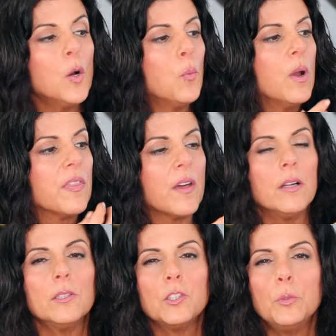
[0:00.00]
with a
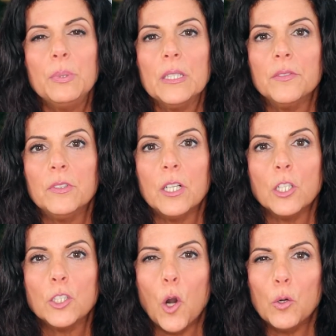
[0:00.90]
little bit of
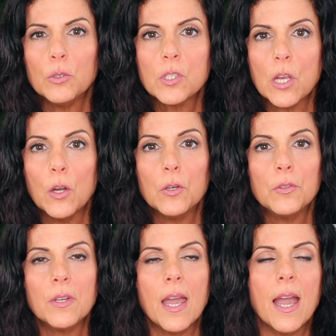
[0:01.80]
a gold
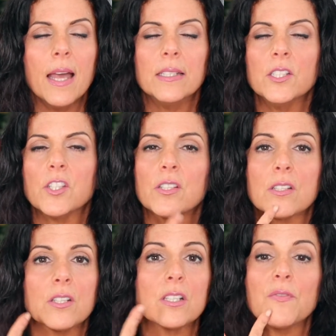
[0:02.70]
tone and it
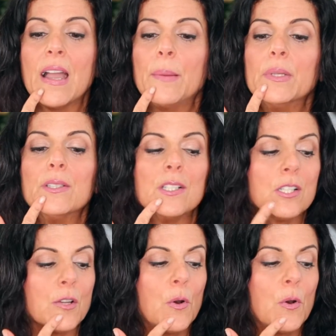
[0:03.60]
just looks fabulous